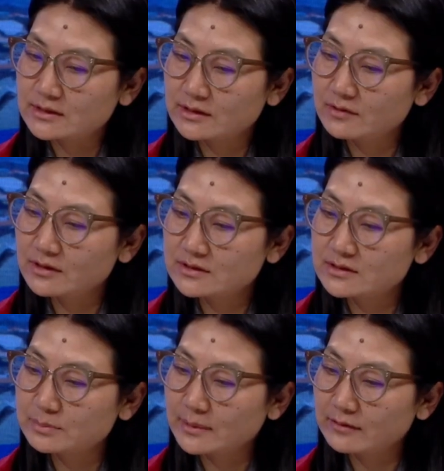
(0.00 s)
giving us
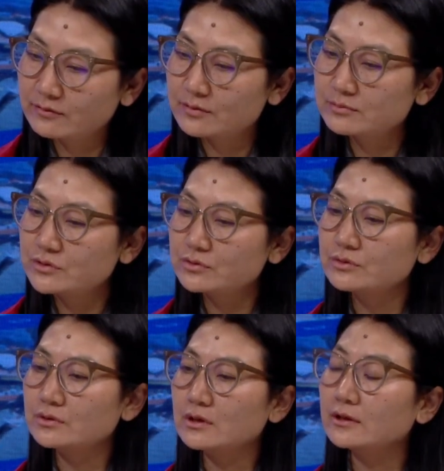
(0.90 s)
this platform
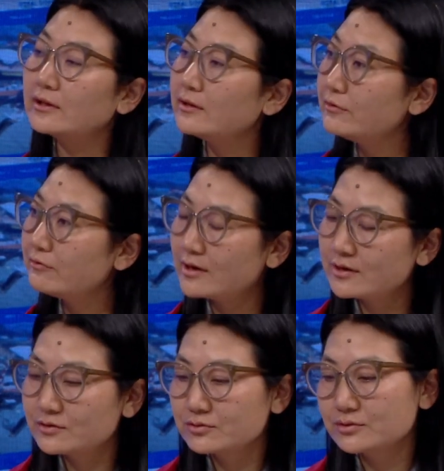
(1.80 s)
to
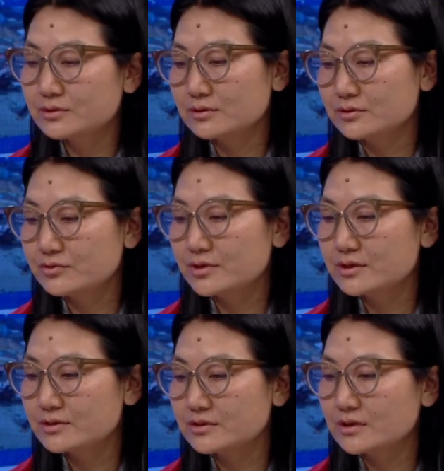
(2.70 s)
clarify to the
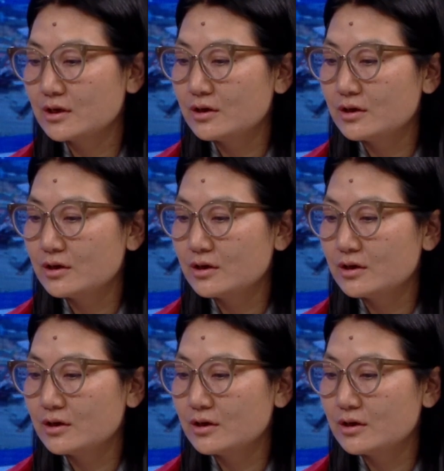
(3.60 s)
traders